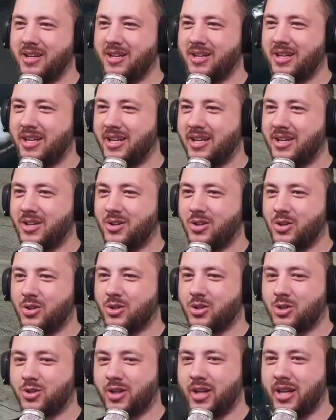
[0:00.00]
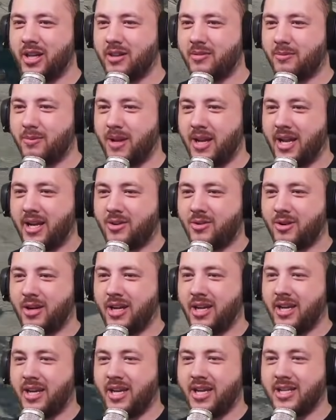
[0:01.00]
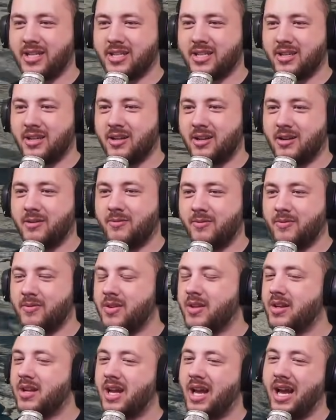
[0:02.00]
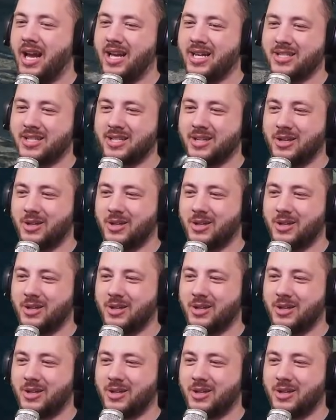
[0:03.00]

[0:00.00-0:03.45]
like, you're treating the black ring as its